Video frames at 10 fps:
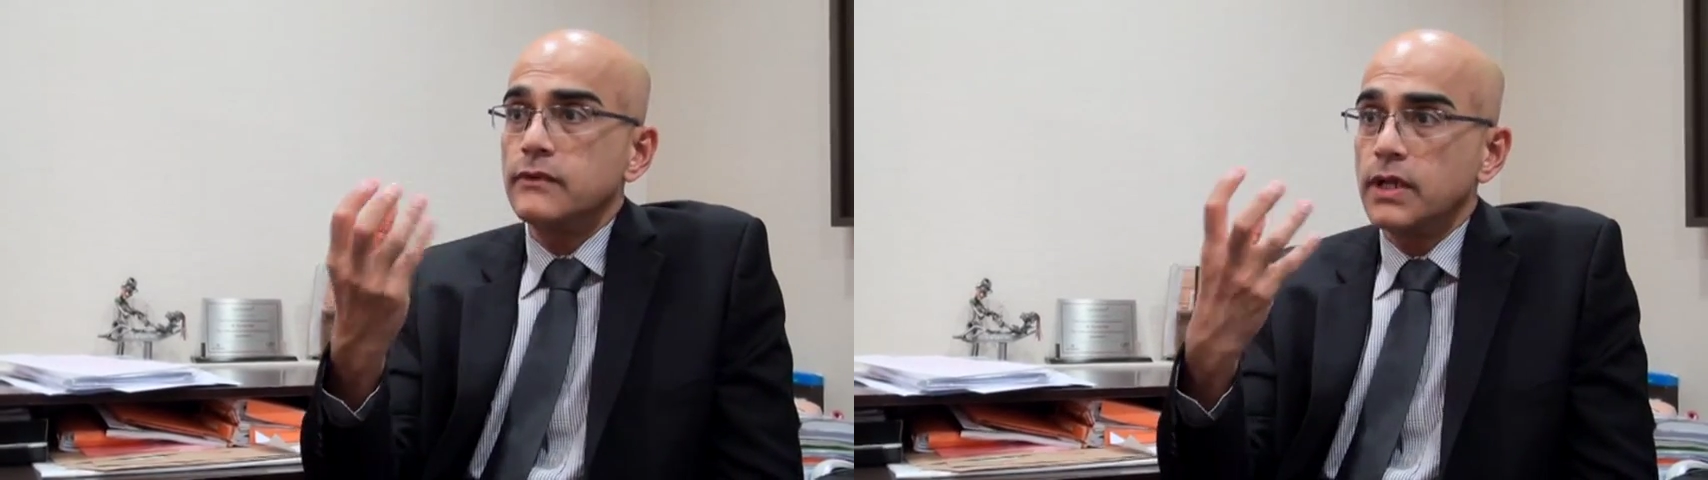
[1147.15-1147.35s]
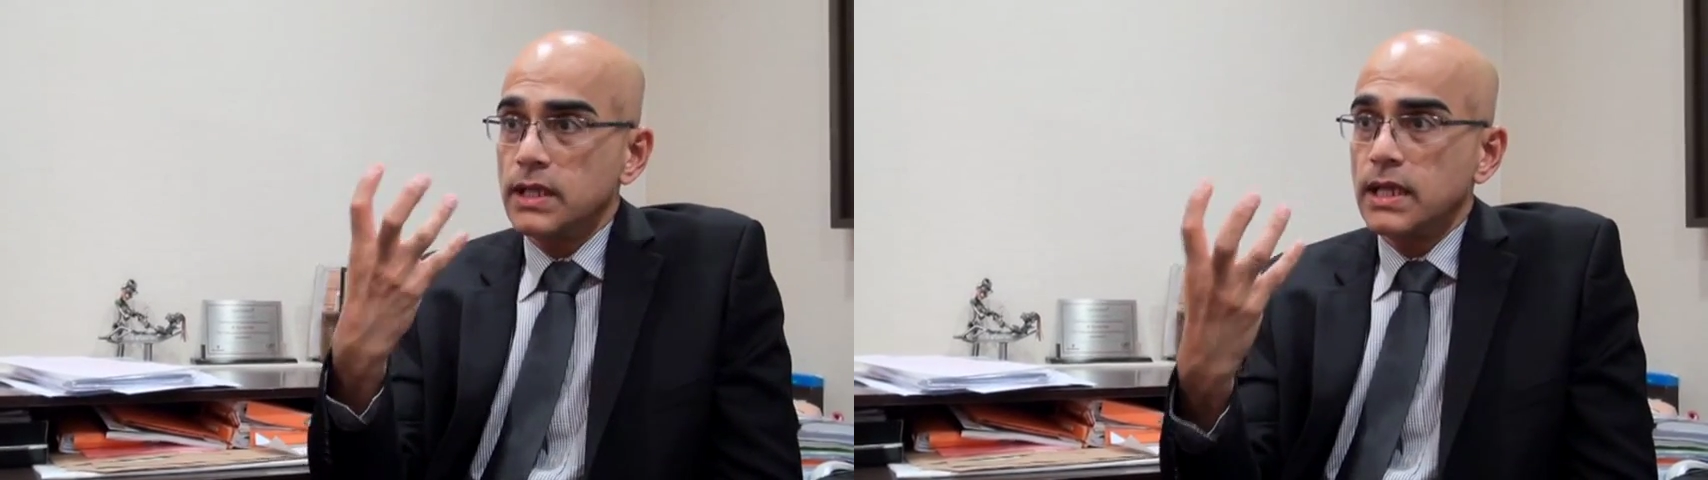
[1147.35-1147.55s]

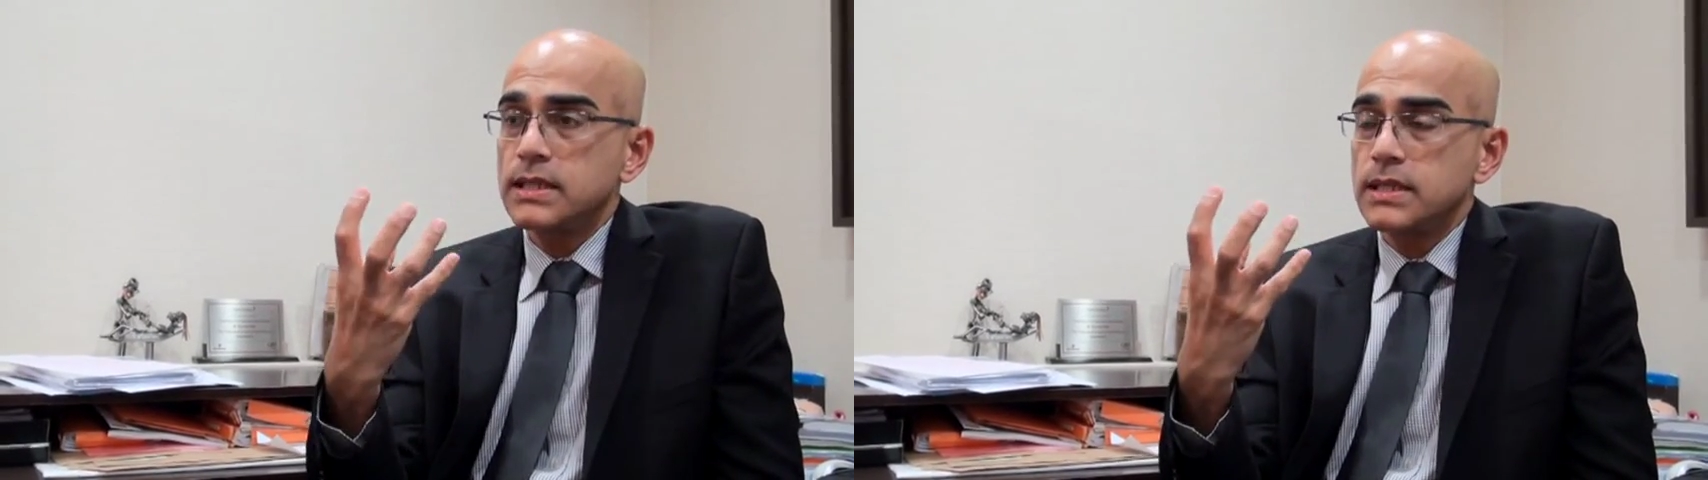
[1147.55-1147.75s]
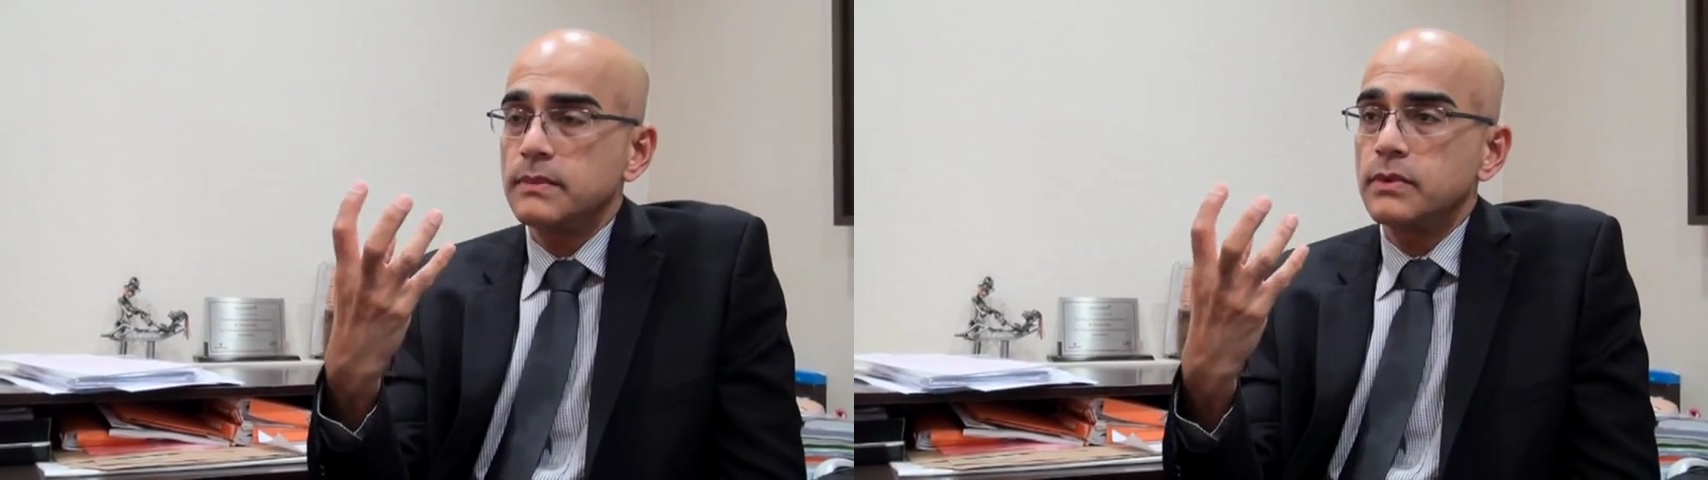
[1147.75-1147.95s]
very
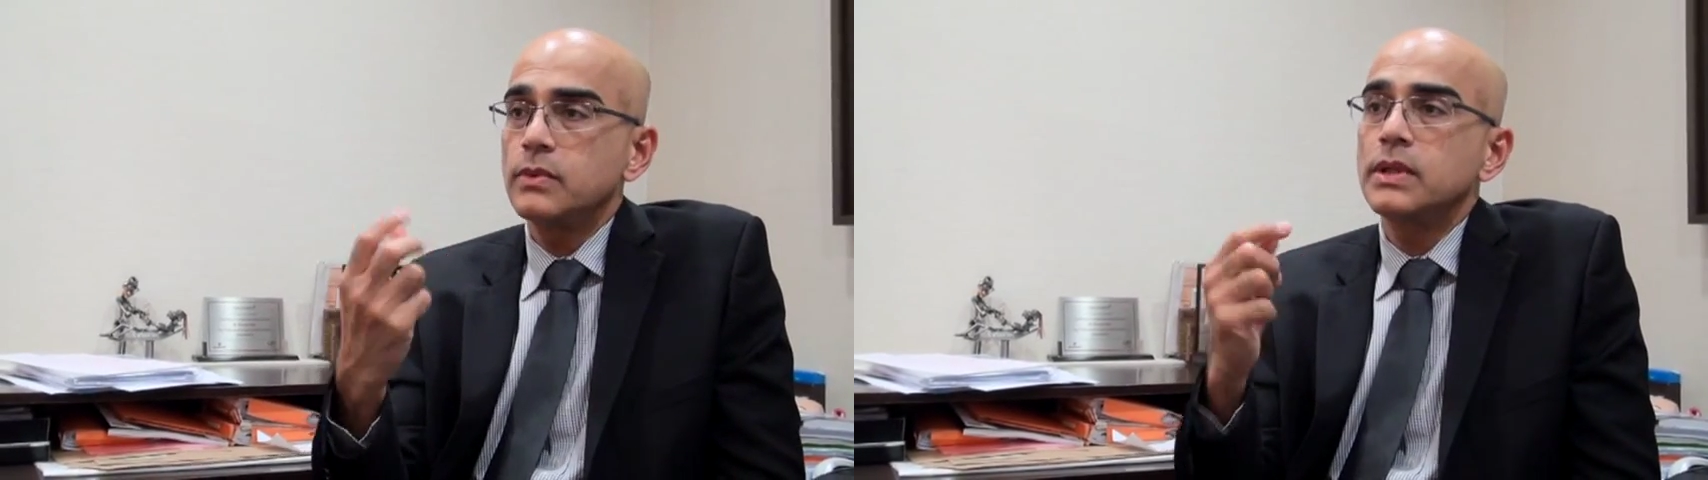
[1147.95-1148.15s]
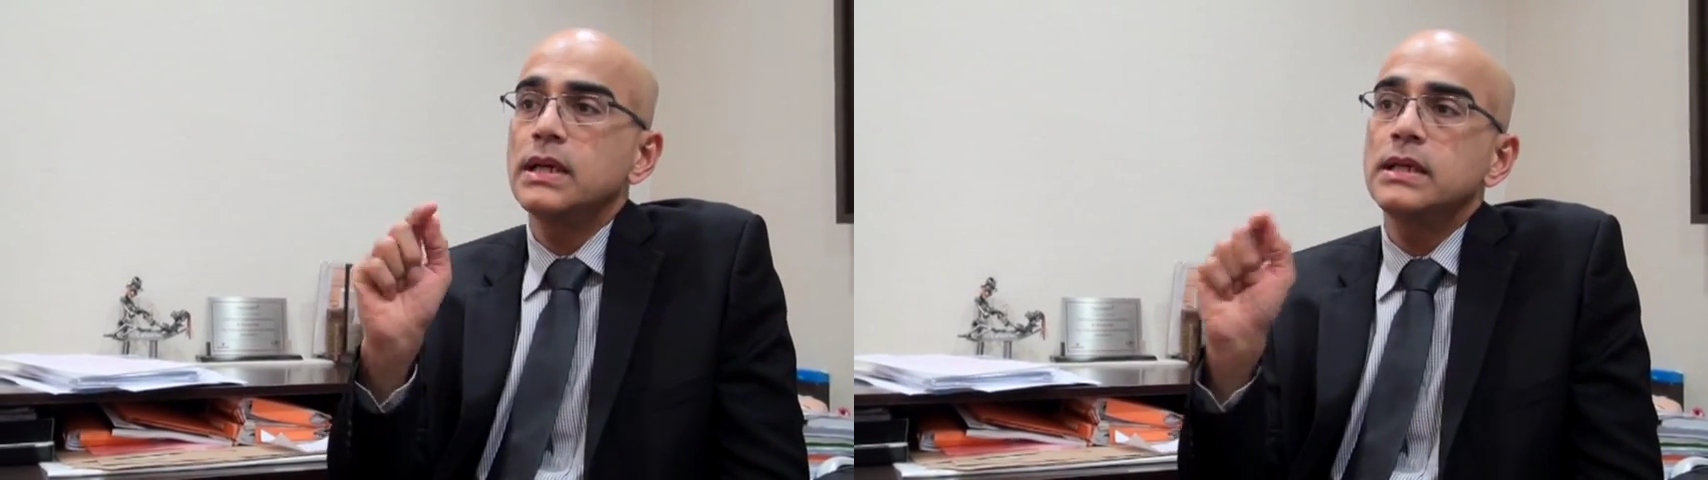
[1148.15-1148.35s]
nice embryo,
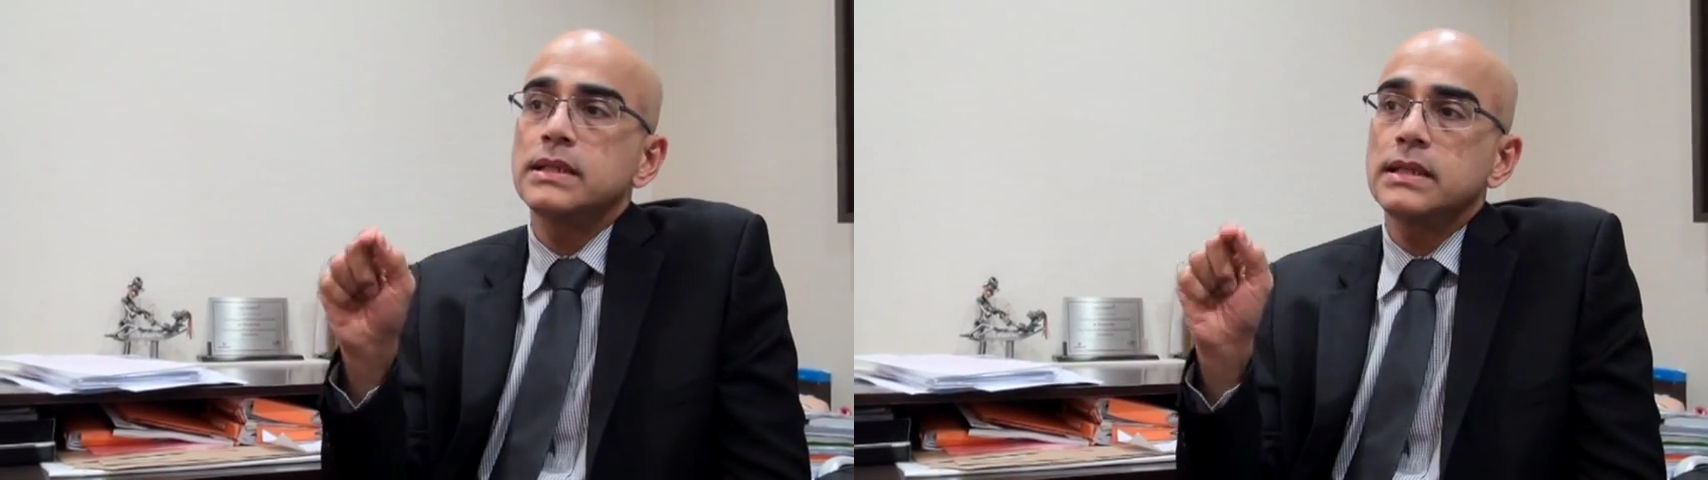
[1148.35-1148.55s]
we can't